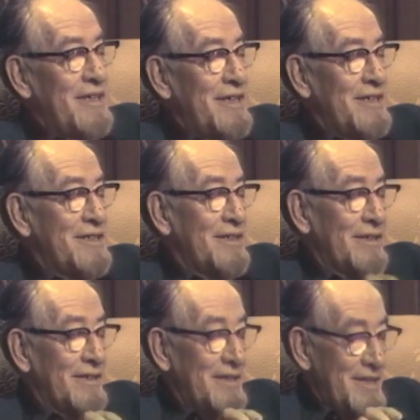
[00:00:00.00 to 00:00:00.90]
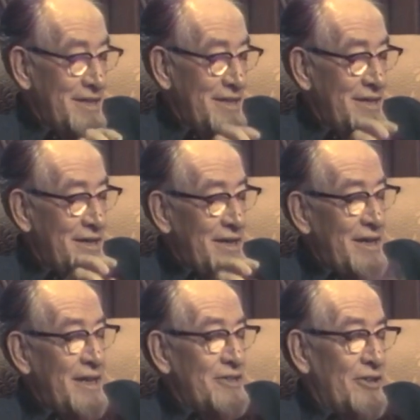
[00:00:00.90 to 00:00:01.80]
until
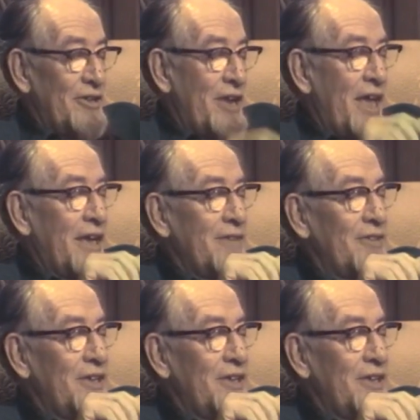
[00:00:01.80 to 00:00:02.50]
a certain negative